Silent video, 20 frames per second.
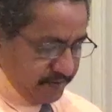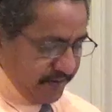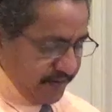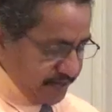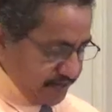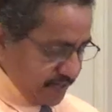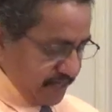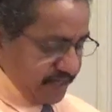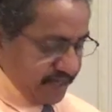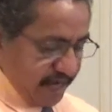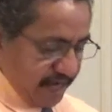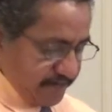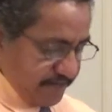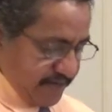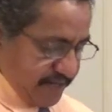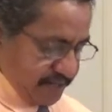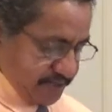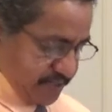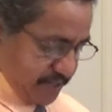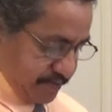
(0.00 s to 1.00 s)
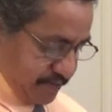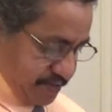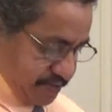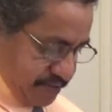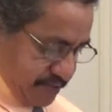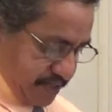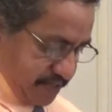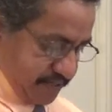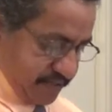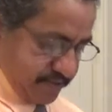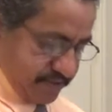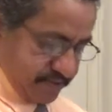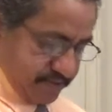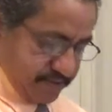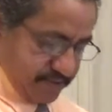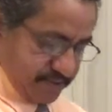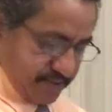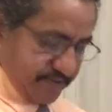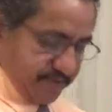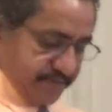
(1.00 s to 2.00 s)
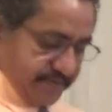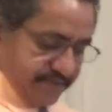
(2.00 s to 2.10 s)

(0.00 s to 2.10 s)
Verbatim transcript: Right? Then God blessed them and said to them,